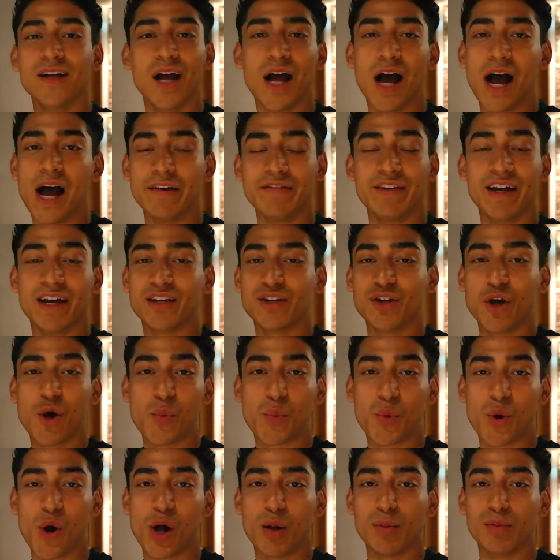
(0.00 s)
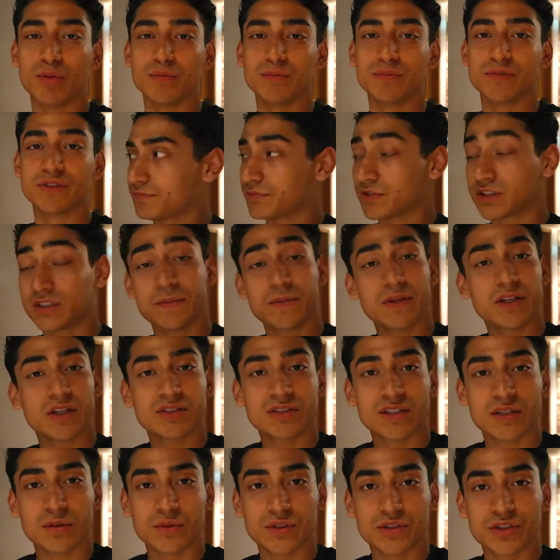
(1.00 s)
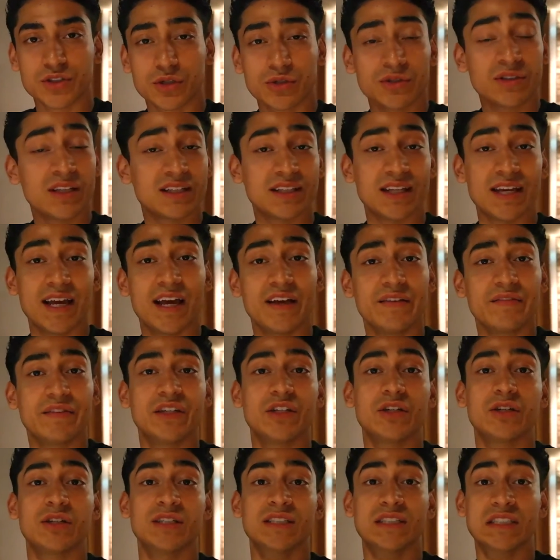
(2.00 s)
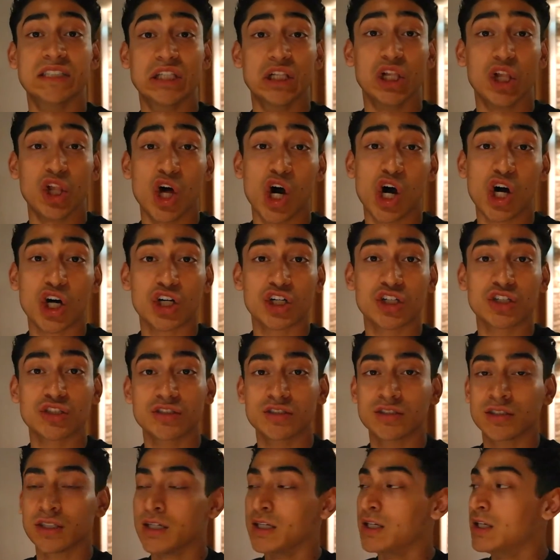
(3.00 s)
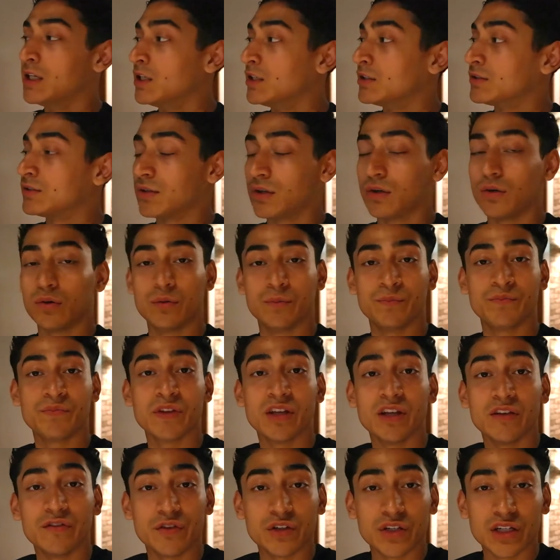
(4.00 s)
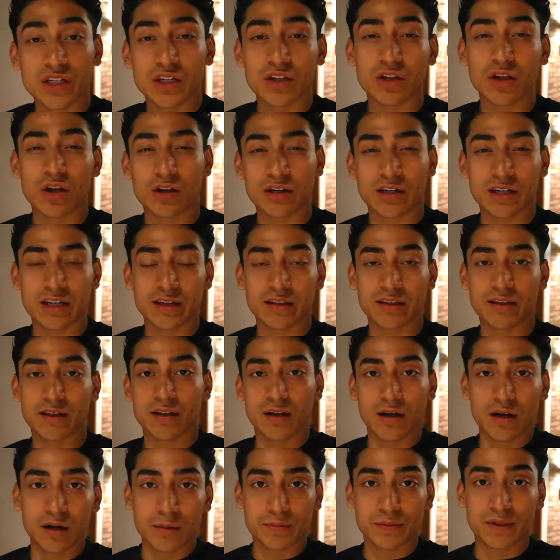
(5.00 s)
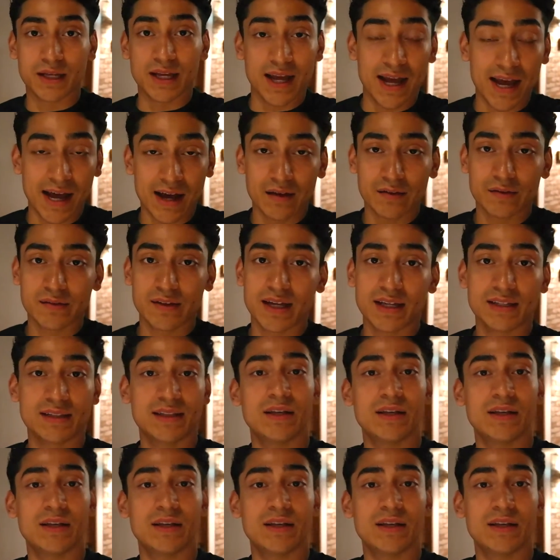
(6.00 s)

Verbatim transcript: I've had no problems. Something else that I want to show you that they have here is lockers. So if you need to lock anything up, they have that.